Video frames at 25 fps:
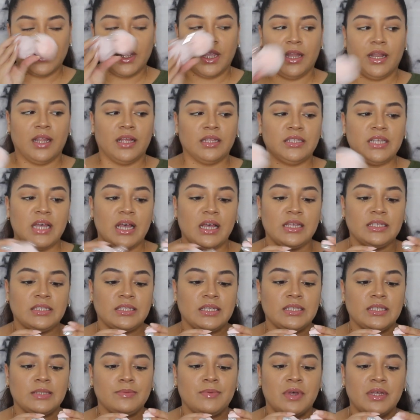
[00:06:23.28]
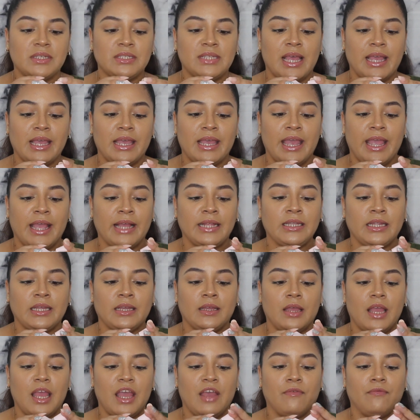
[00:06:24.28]
And it does, it smells like
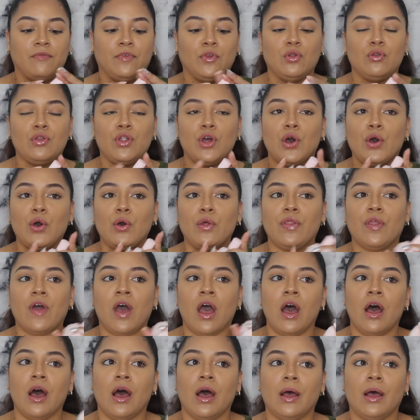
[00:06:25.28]
candy. If you know the,